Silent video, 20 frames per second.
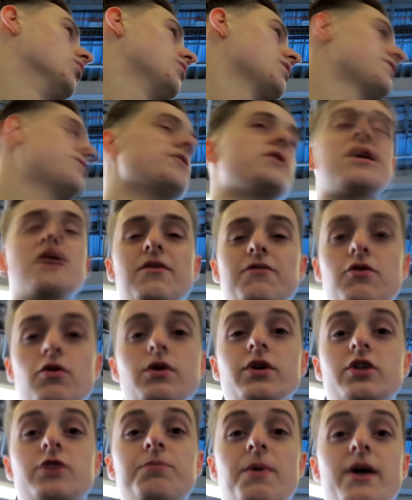if, you, if you're
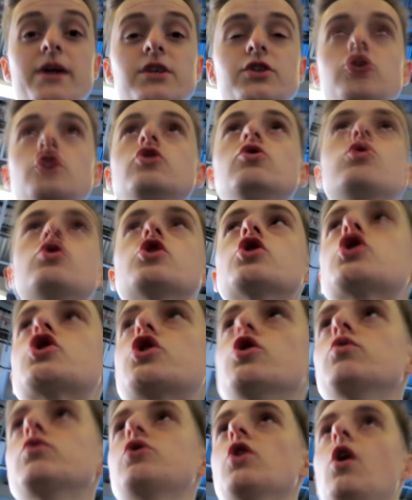in space, you should
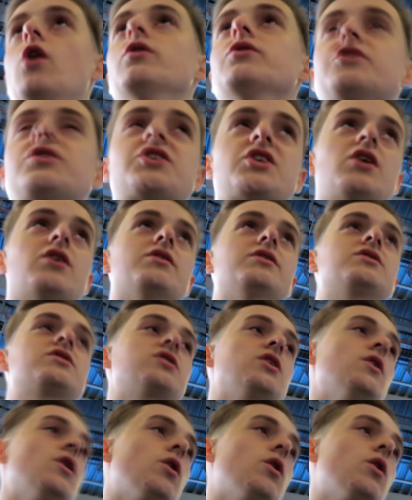shoot on sight.